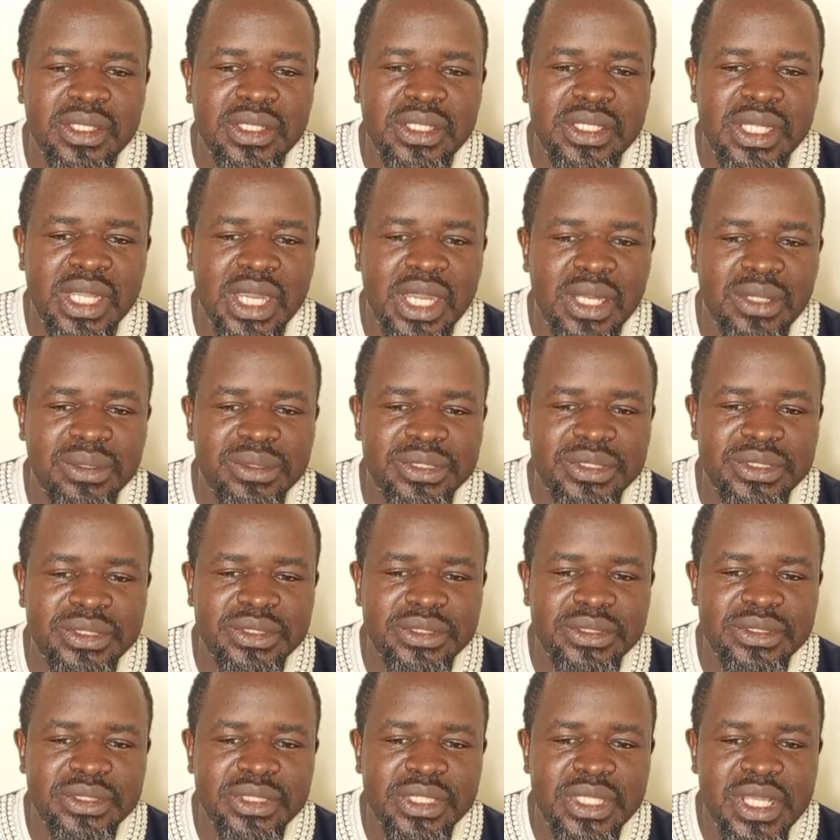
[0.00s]

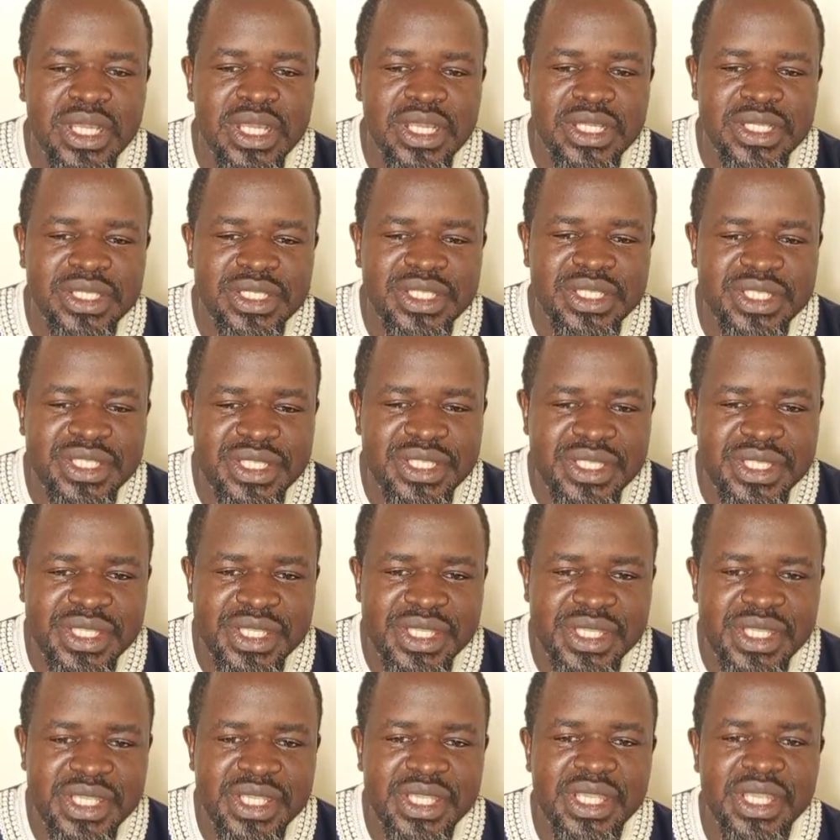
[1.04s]
Downhill.
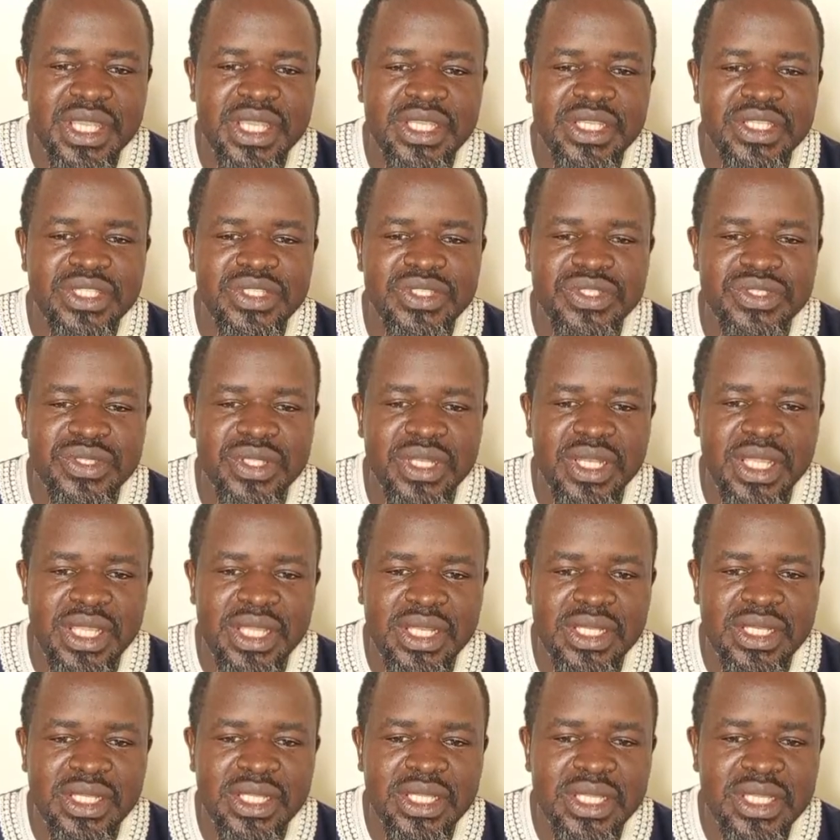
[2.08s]
C.
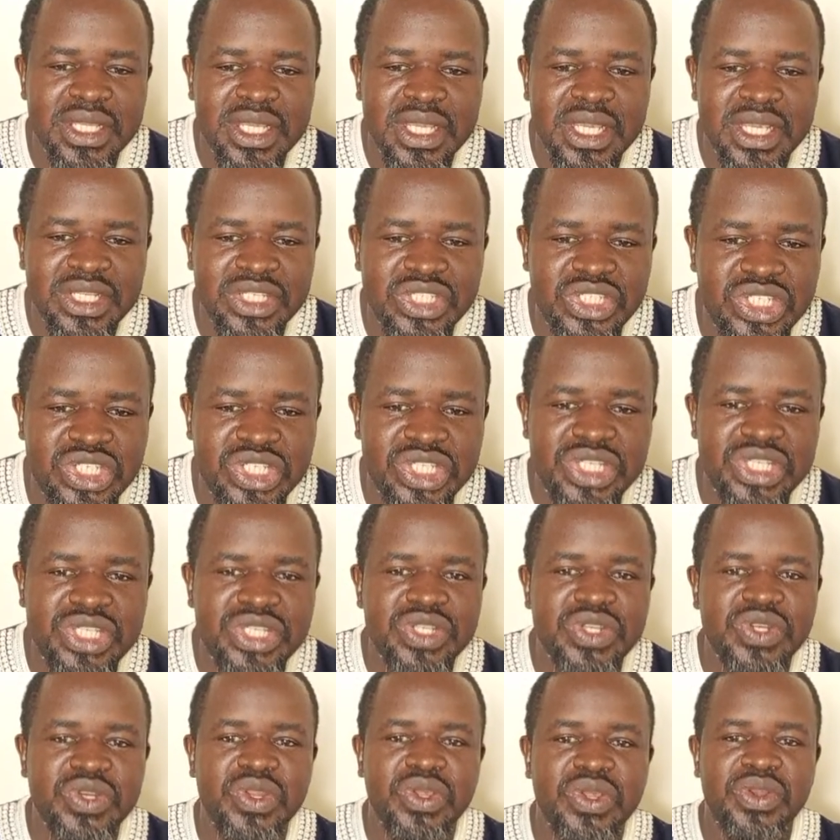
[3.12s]
Insulin. D.
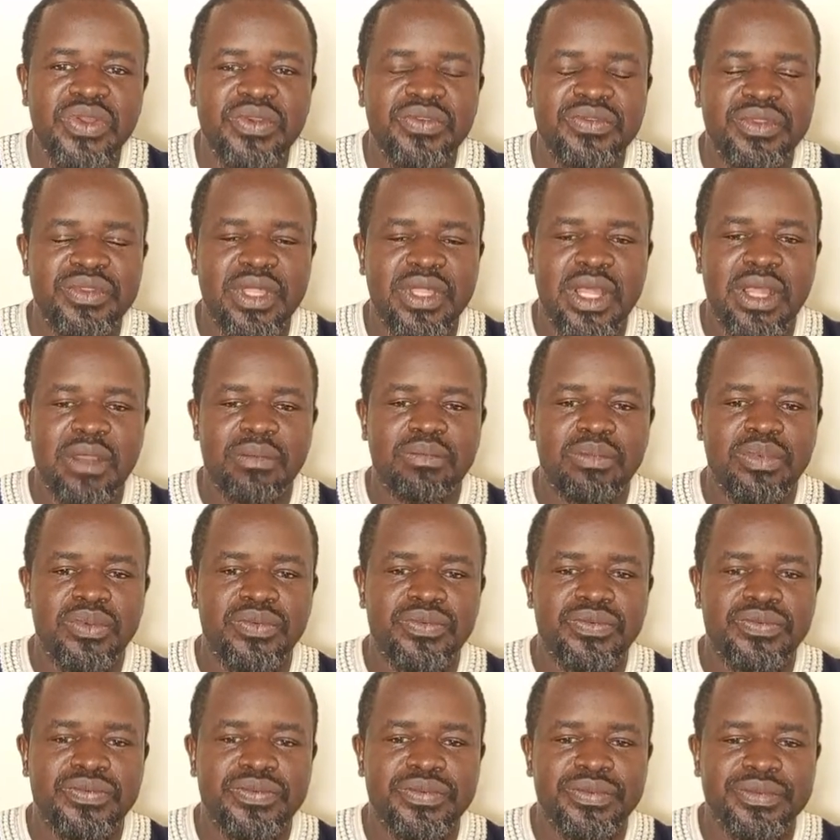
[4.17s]
None of the
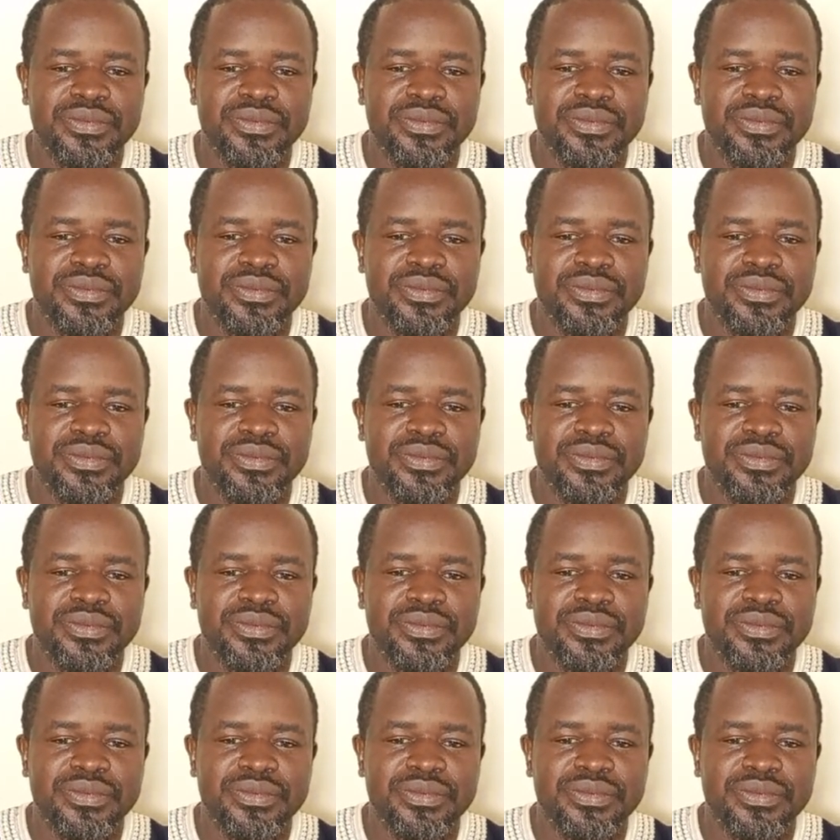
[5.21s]
above.